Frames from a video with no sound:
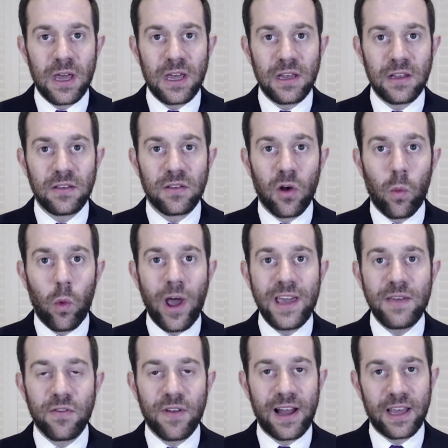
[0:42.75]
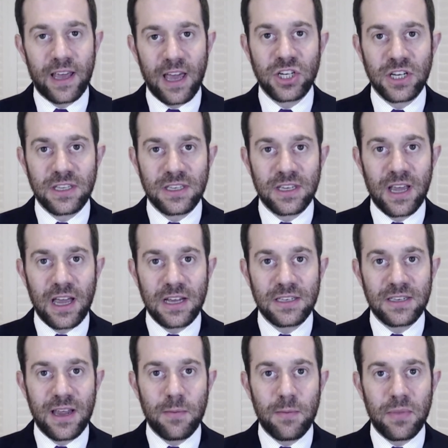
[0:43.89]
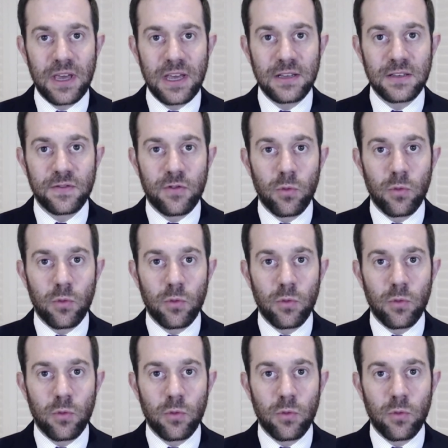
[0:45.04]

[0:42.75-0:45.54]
is a wave of allegations against MPs